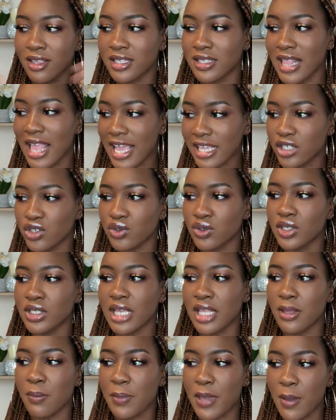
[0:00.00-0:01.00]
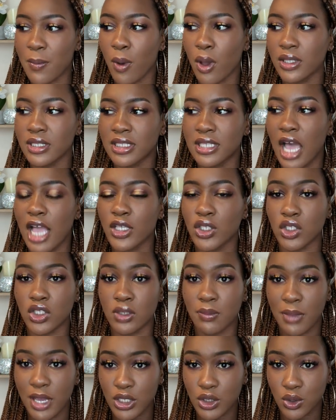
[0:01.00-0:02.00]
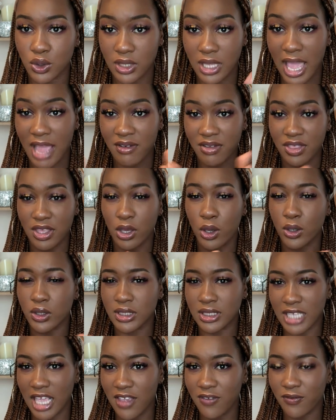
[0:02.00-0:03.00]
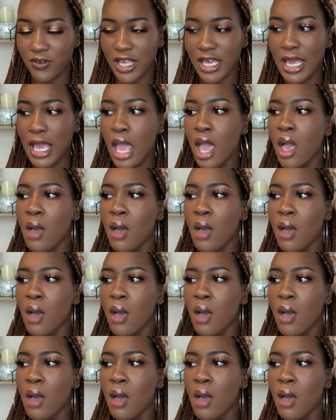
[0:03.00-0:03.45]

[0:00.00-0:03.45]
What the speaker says: The lecturers and the people on site just to make sure that everything goes safely.